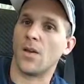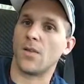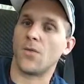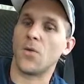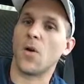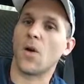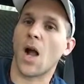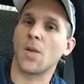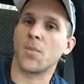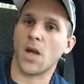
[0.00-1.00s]
if you know
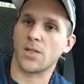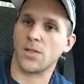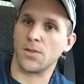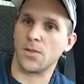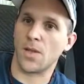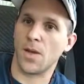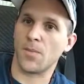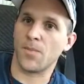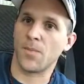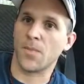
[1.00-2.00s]
God brought you to
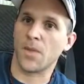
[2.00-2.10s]
them,